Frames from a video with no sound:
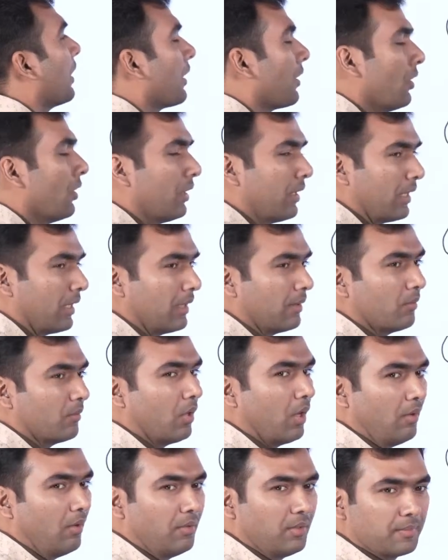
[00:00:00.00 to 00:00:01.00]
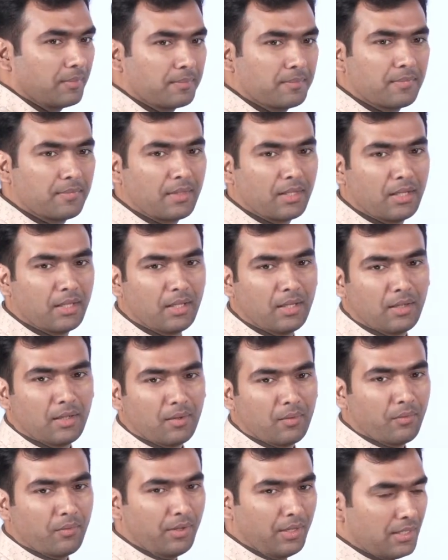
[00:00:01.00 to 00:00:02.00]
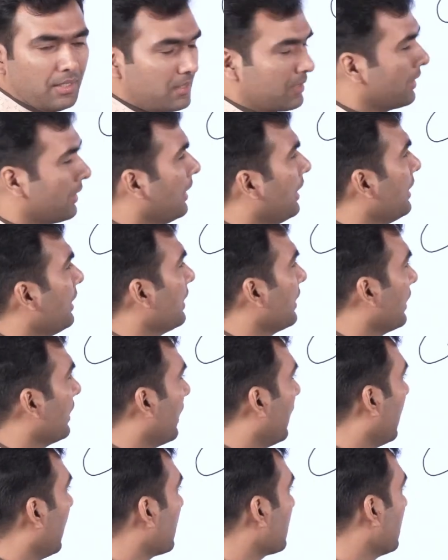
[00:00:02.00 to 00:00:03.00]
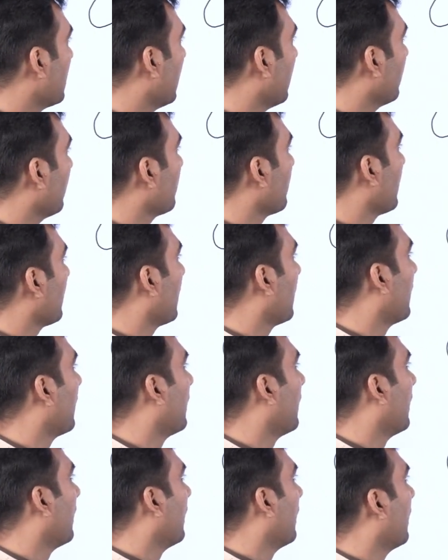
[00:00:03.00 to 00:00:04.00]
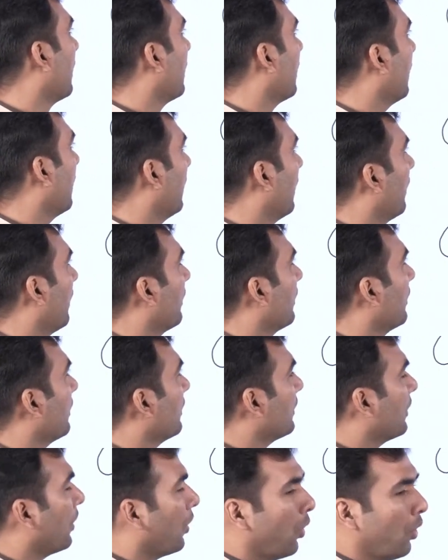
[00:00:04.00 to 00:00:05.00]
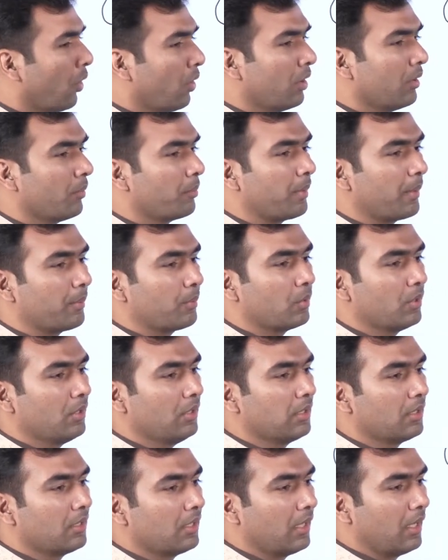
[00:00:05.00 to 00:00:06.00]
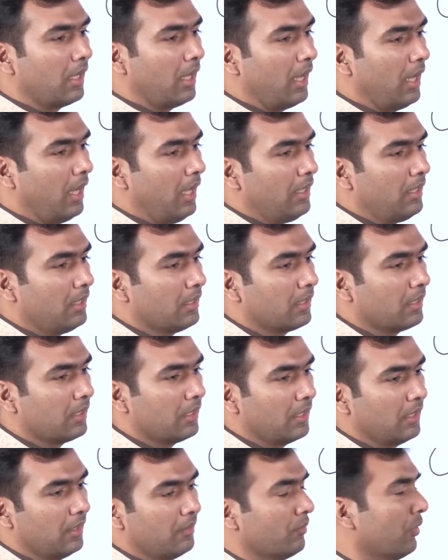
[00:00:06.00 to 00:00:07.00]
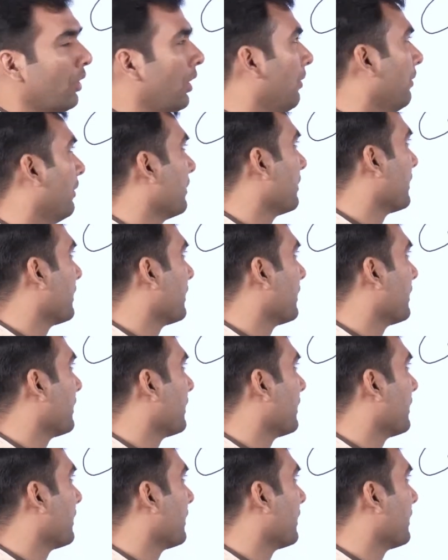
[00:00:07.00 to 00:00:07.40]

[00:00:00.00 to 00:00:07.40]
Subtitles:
not involved, whereas there in election, the whole people are involved.